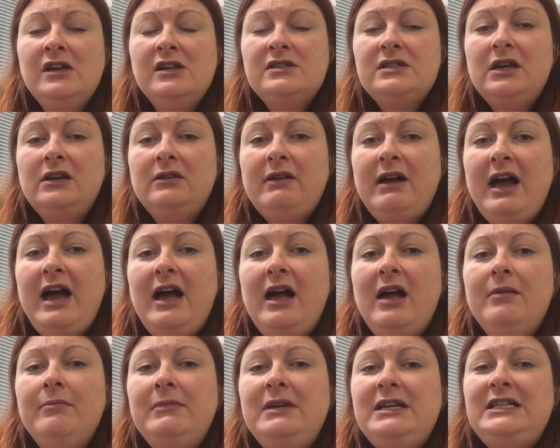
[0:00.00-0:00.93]
So
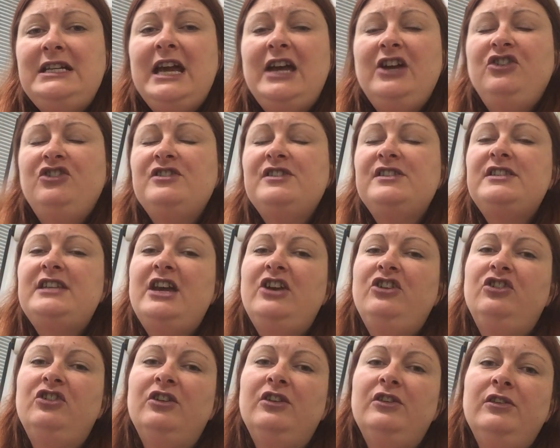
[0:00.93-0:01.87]
mediation
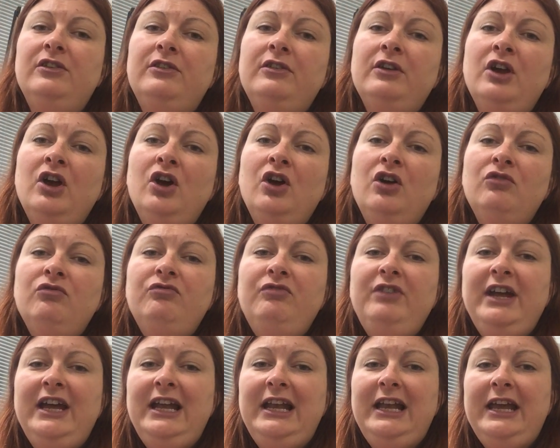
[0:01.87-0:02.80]
sessions
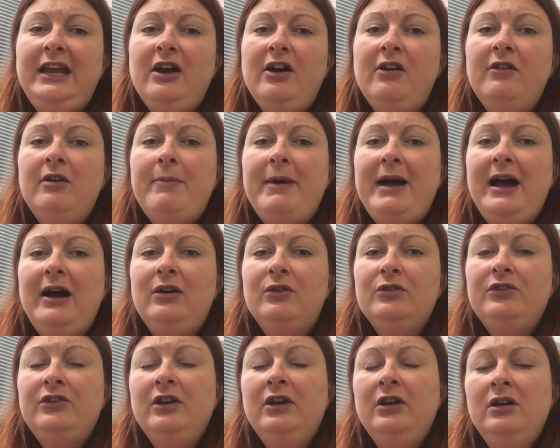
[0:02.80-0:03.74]
really are
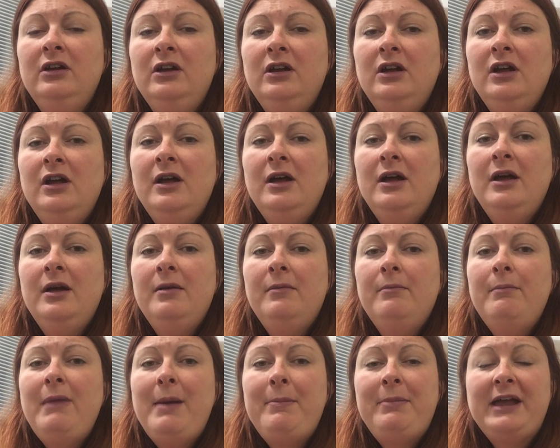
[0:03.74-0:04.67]
about
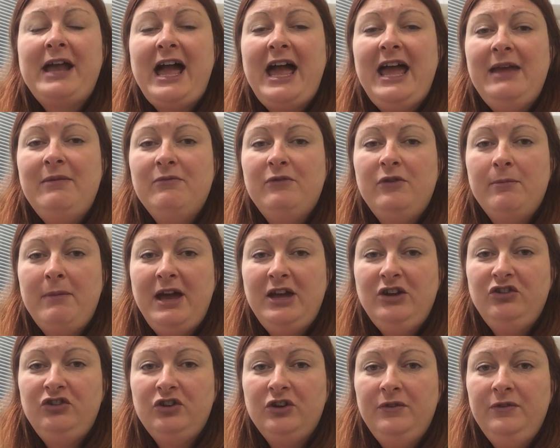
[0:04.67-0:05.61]
mapping out
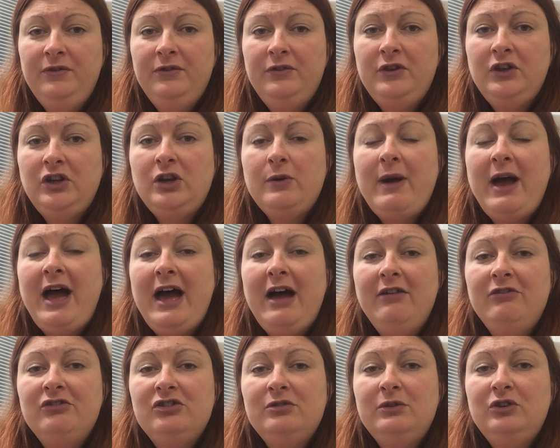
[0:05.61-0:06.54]
information that you
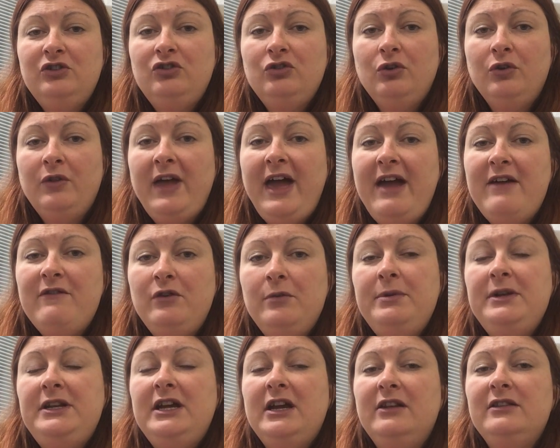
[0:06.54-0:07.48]
have to ensure that
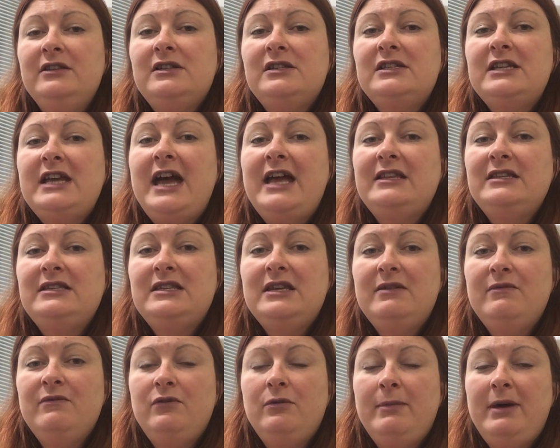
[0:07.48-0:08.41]
everybody understands
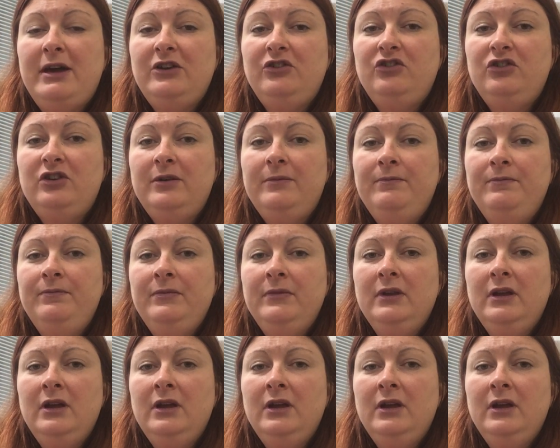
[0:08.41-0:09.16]
the information.